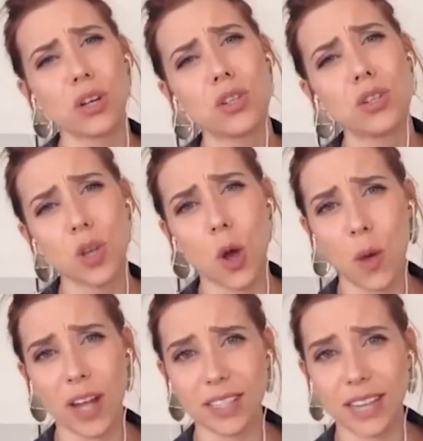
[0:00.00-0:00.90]
so
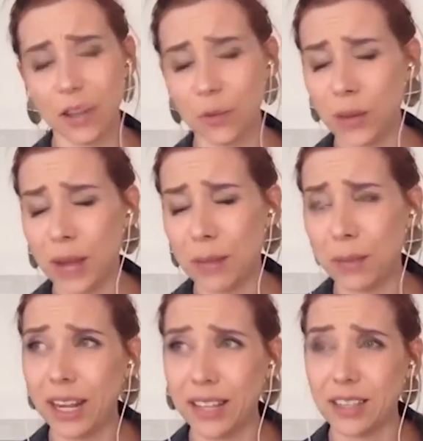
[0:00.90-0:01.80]
well together. Brad
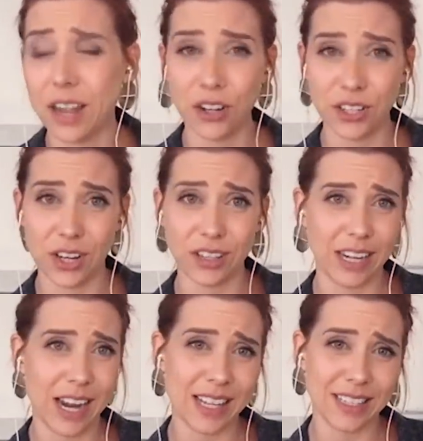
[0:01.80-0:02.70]
Pitt as Tyler
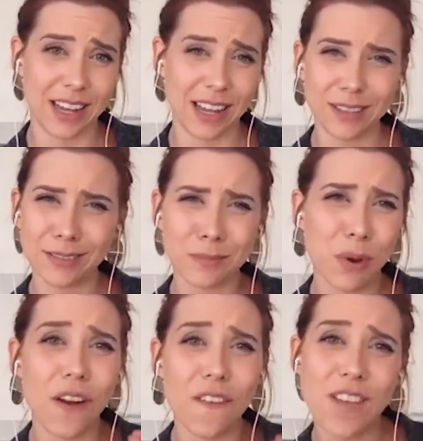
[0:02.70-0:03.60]
Durden is like
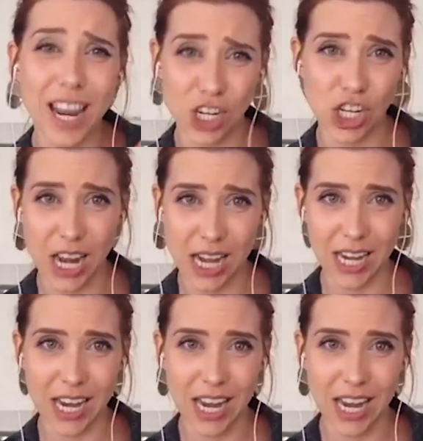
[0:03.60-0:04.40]
perfection